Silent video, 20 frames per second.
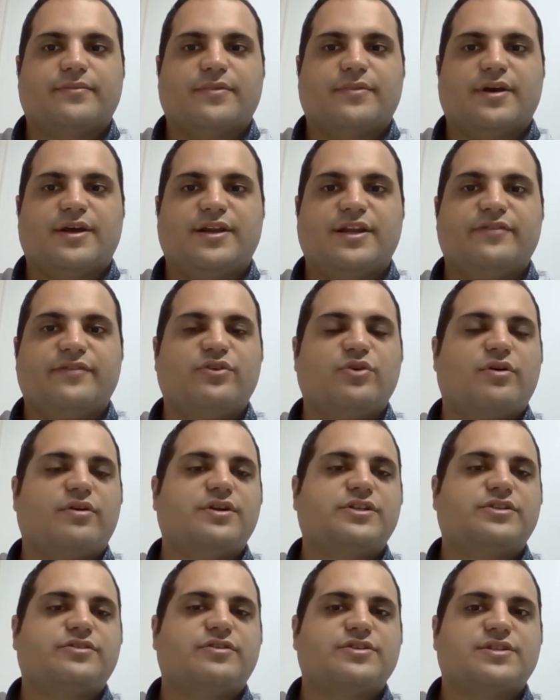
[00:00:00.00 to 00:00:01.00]
And if you're
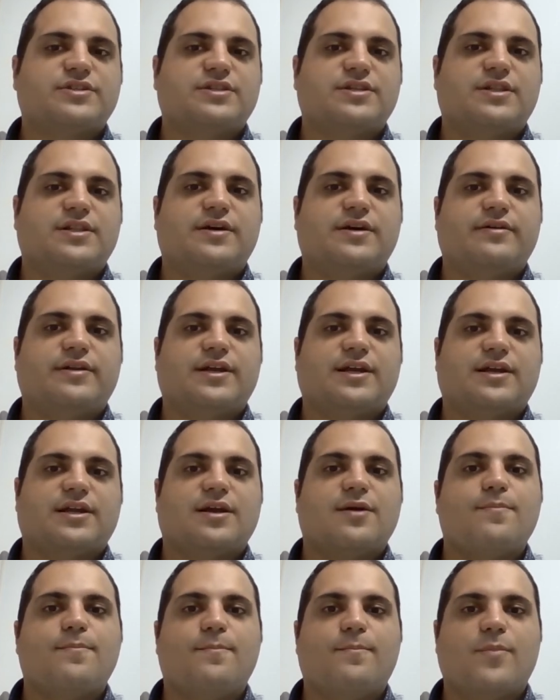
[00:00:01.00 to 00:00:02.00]
interested in learning
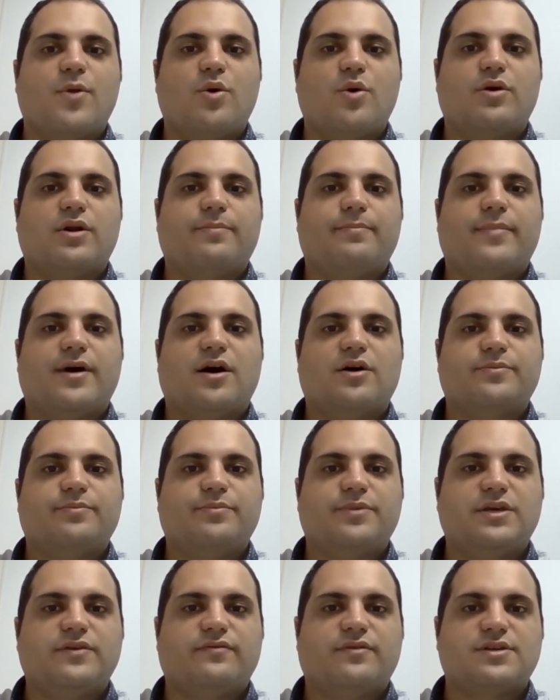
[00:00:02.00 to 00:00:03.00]
more about
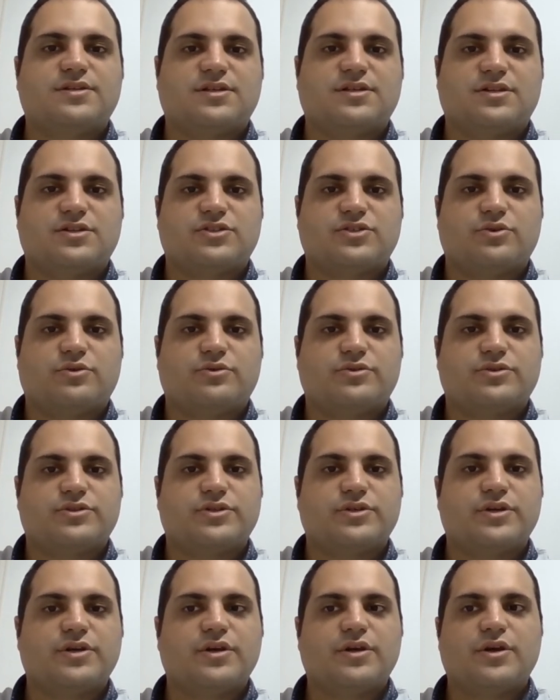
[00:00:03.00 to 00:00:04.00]
PFAS
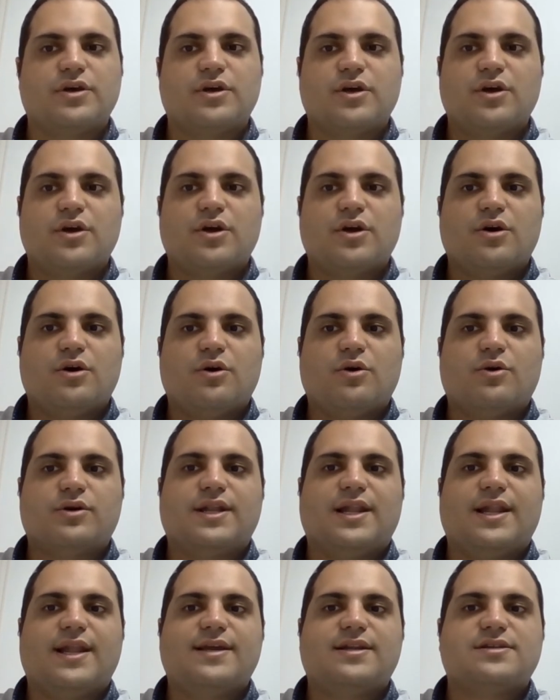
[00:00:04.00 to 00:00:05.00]
sensors or the
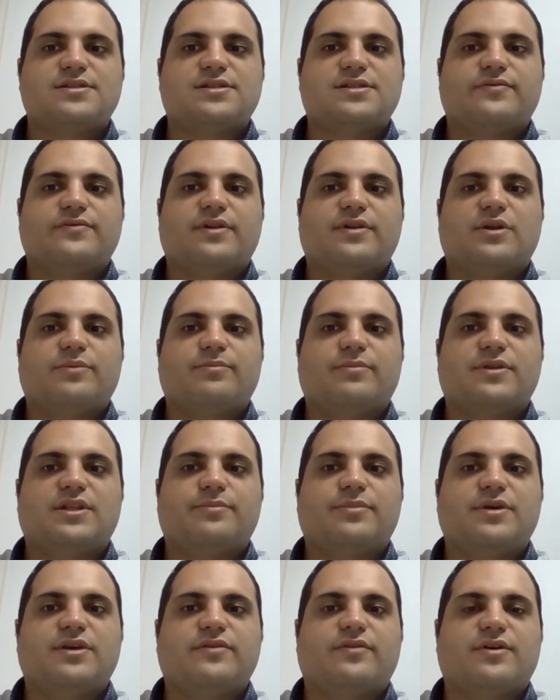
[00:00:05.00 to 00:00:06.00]
latest development
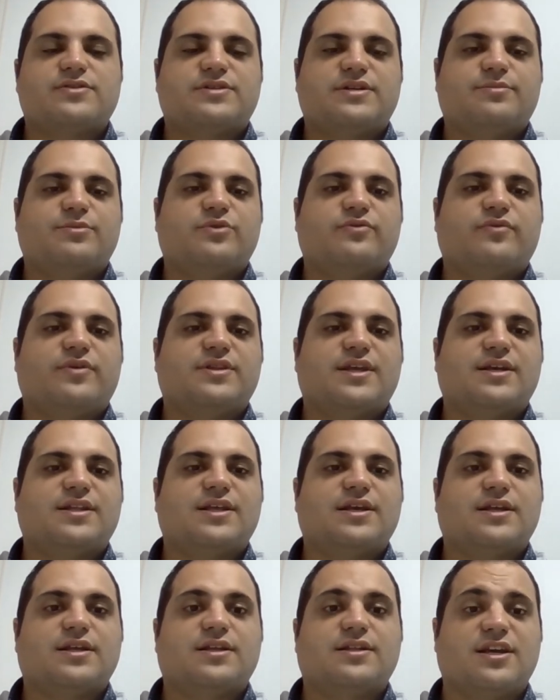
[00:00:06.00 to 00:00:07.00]
in PFAS removal
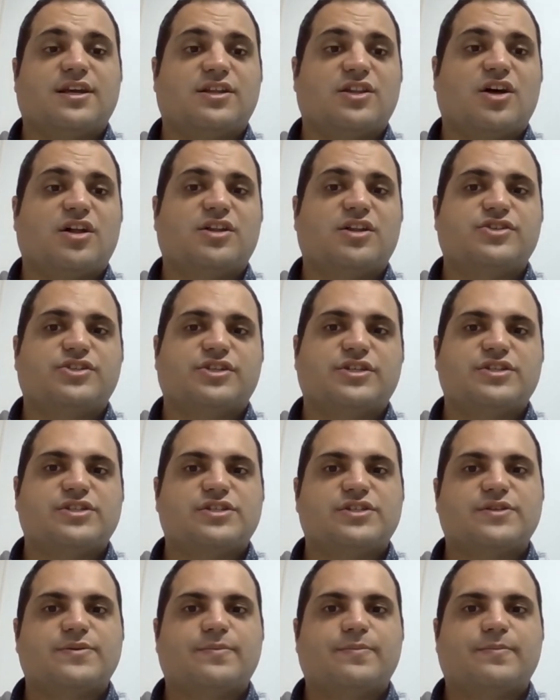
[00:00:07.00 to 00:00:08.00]

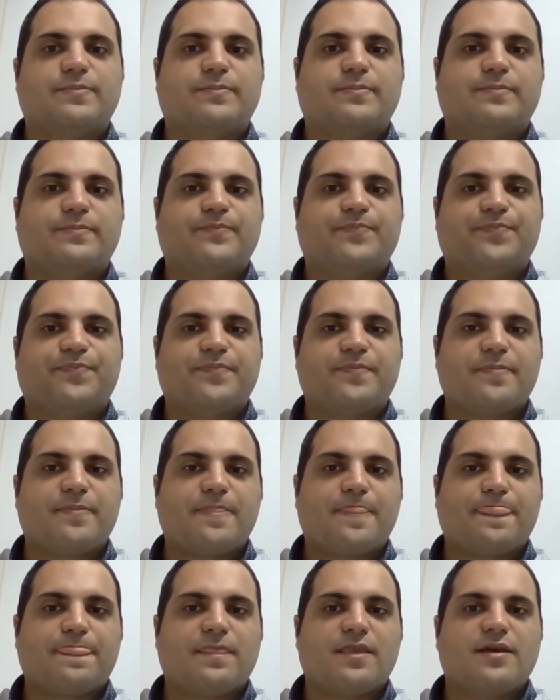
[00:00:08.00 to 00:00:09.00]
technologies,
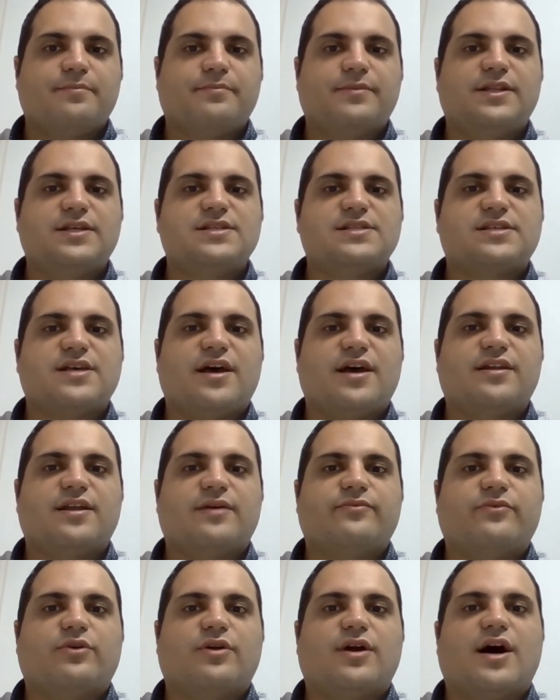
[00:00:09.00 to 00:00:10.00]
please sign
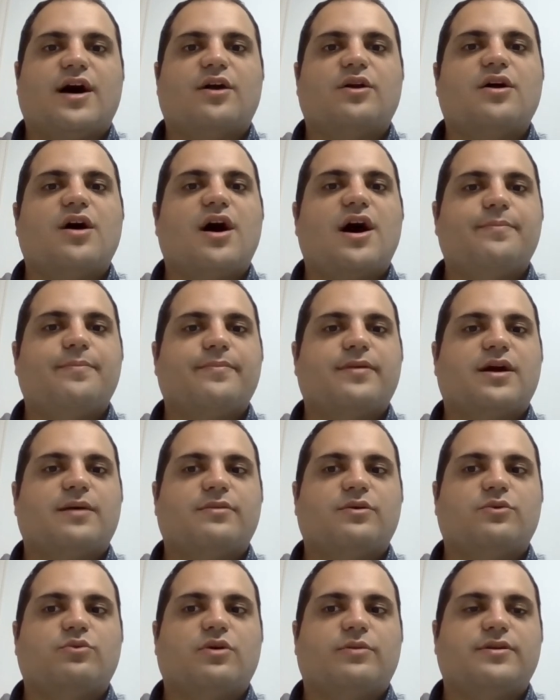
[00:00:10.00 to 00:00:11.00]
up for our
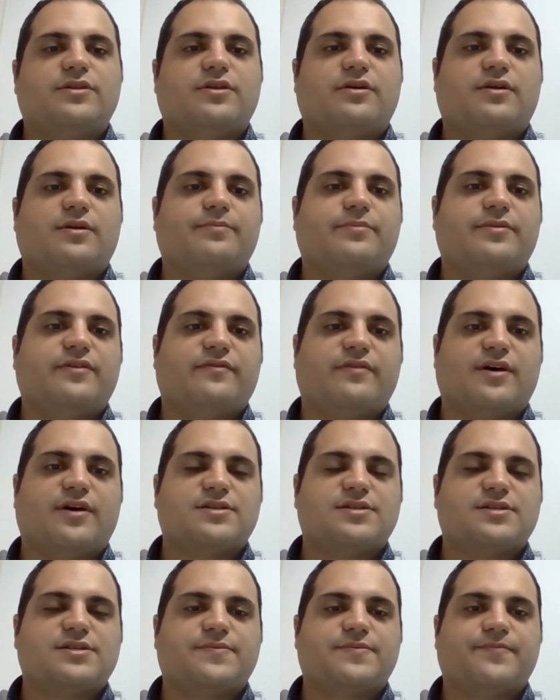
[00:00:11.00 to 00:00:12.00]
upcoming webinar on
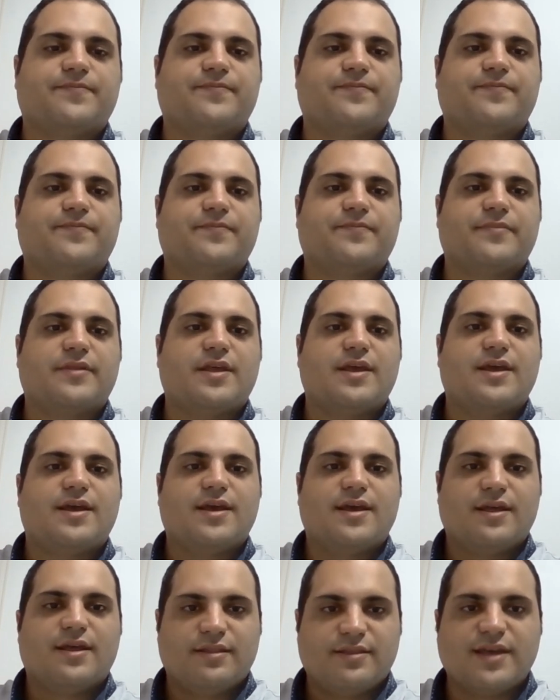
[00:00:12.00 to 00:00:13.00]
PFAS.
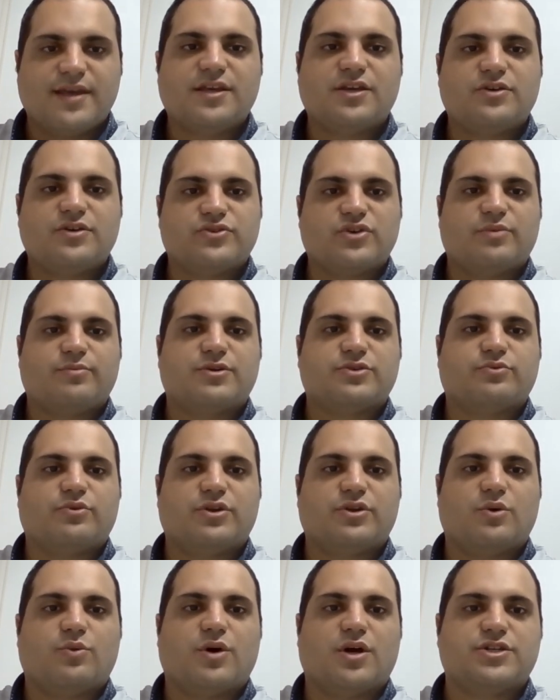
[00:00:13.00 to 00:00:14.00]
Thank you so much for
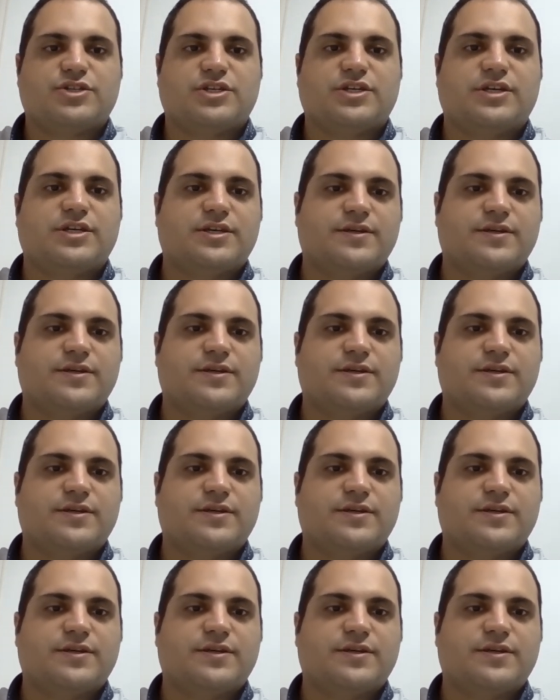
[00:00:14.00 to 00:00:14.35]
your watching.